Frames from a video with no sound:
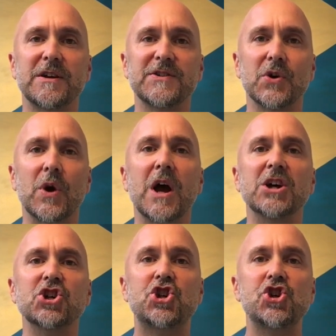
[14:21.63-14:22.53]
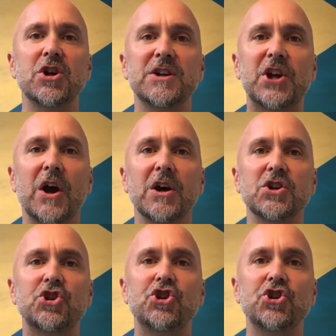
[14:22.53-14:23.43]
So sh, t,
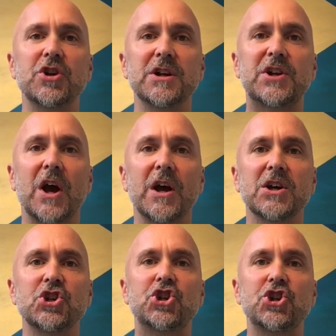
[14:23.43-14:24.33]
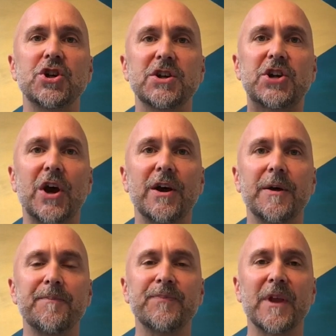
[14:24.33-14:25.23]
sh, t, sh, t.
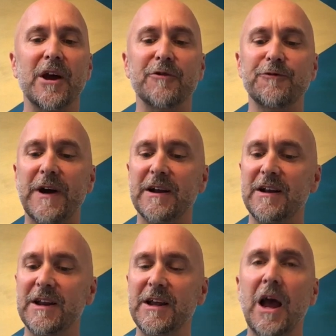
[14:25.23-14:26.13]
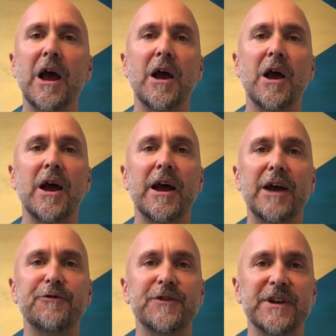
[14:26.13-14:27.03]
And finally
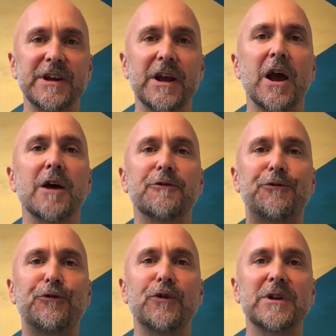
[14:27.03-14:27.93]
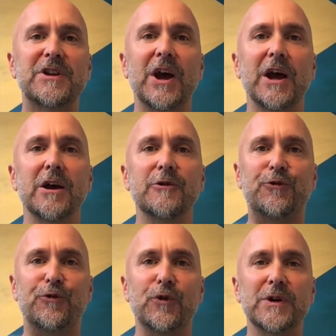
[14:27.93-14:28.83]
FT. F, t,
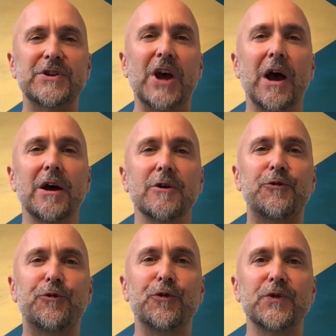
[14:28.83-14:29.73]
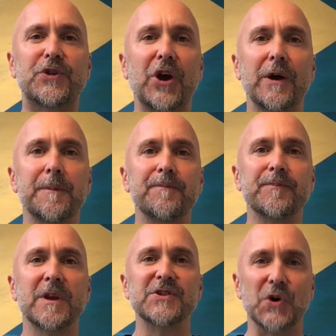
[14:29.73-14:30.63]
f, t, f, t.
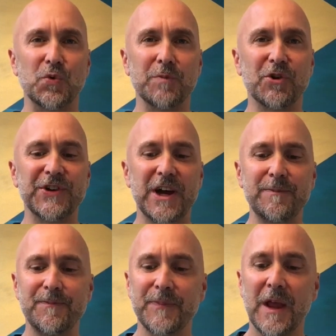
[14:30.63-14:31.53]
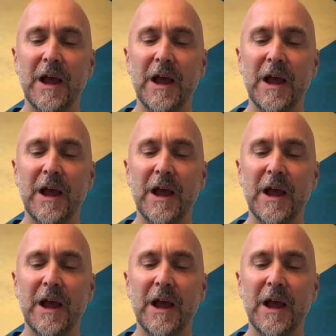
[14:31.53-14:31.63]
So one more time.